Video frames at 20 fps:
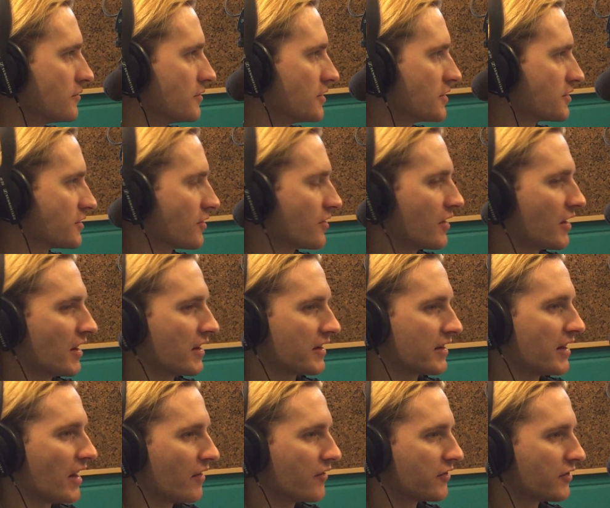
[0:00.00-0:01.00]
just so that I
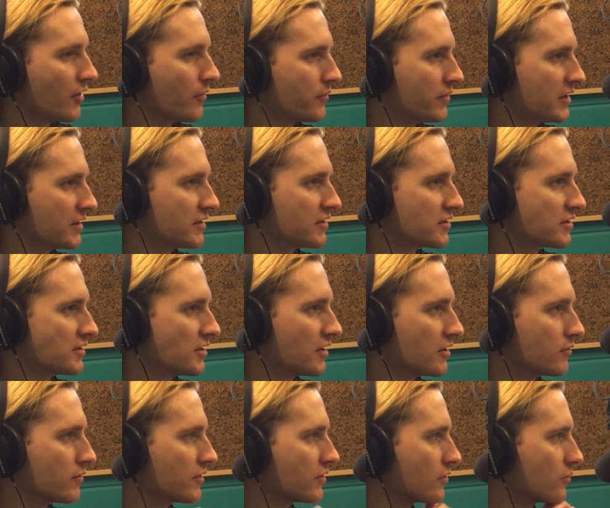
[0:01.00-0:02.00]
could have something to
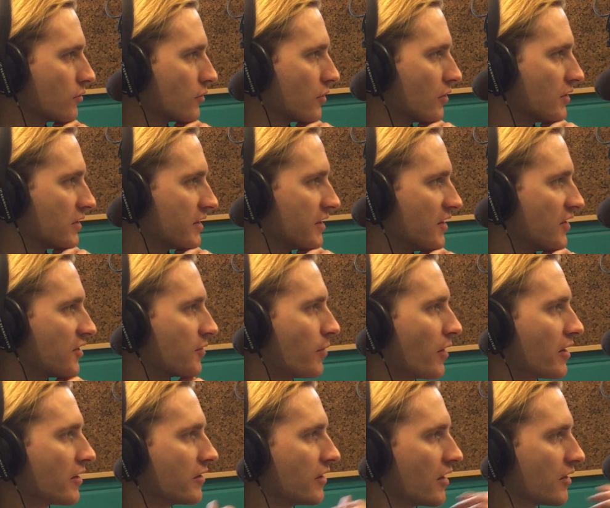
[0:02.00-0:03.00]
share with the world and
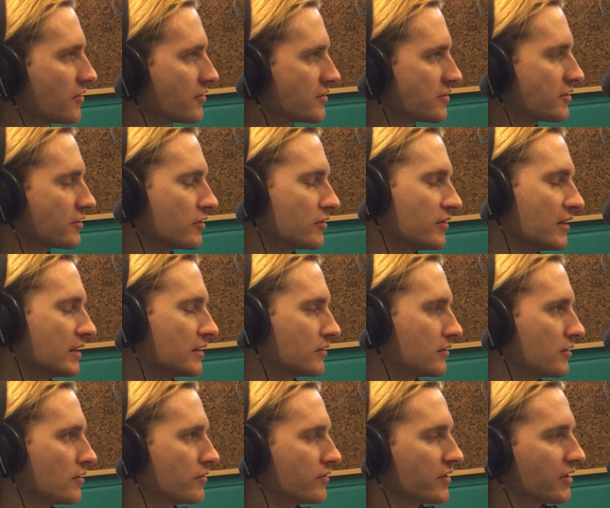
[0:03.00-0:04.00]
inspire others to create
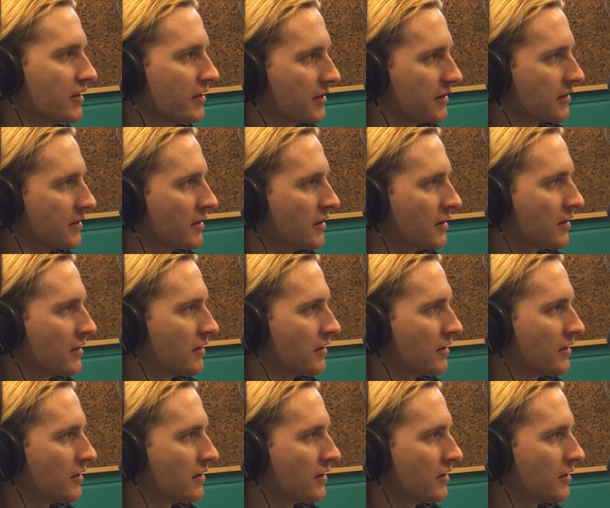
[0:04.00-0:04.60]
their own thing.